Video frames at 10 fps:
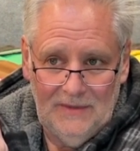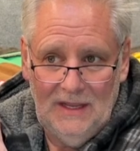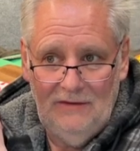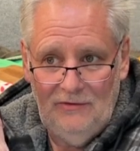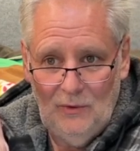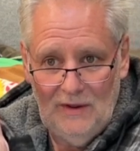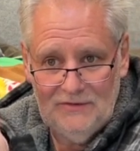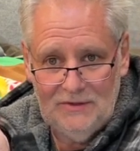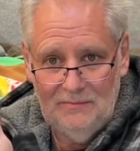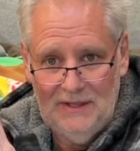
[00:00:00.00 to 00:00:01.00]
If you have
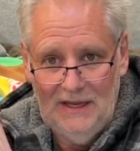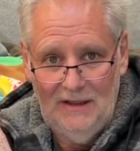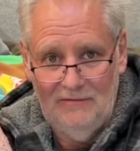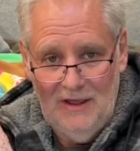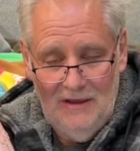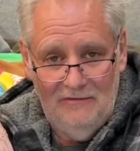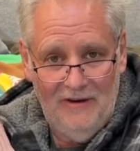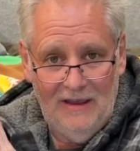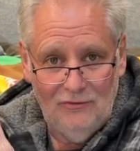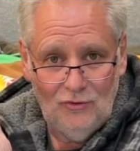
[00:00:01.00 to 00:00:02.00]
something of
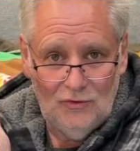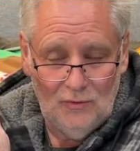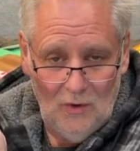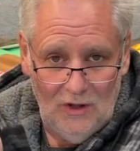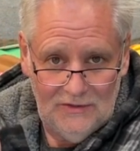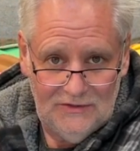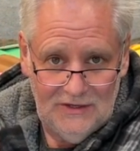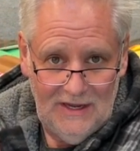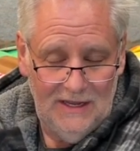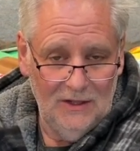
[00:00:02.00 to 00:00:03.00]
500 watts,
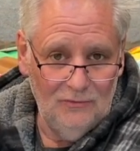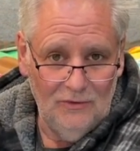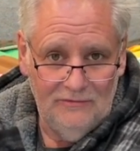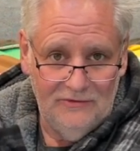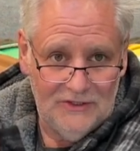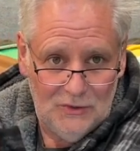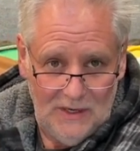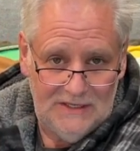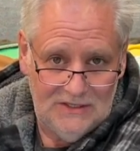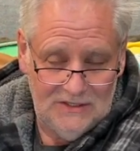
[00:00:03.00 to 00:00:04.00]
it'll run for
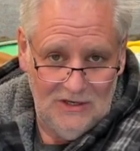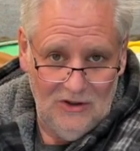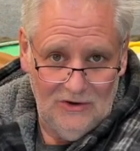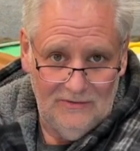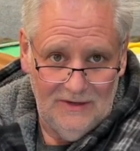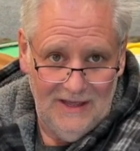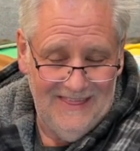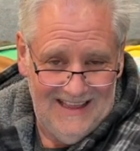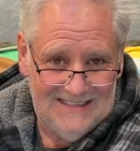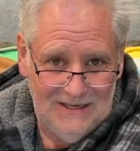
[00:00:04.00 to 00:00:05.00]
twice as long.
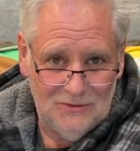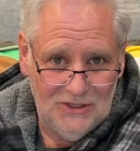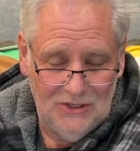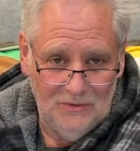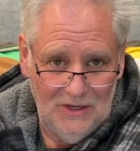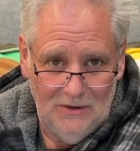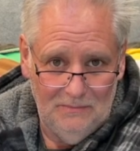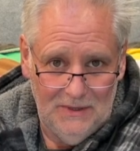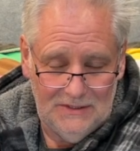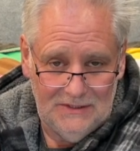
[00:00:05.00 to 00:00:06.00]
And that's how to do the
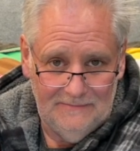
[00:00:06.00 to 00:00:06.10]
numbers.